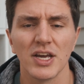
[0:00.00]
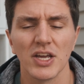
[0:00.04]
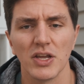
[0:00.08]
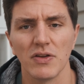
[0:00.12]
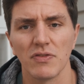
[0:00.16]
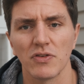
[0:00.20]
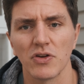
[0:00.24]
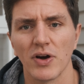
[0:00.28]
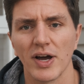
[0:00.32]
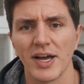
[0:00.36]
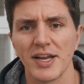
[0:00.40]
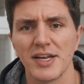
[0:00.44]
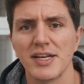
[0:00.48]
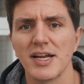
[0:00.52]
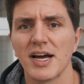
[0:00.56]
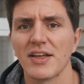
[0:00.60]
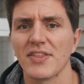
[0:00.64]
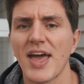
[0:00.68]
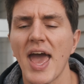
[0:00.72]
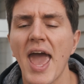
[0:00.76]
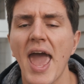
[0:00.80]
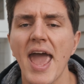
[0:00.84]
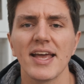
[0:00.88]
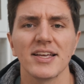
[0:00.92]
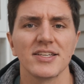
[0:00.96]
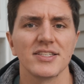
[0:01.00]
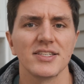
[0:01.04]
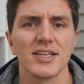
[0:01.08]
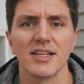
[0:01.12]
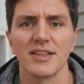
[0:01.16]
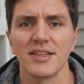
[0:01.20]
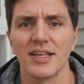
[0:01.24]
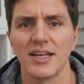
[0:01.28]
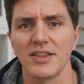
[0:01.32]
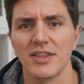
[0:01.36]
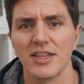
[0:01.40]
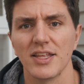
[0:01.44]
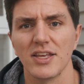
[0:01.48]
you've got another asset
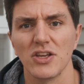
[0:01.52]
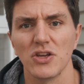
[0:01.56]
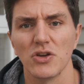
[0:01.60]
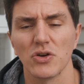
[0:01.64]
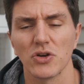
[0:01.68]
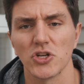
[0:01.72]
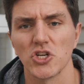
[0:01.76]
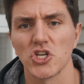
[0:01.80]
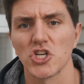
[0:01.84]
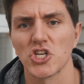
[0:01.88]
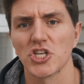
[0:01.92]
then that you can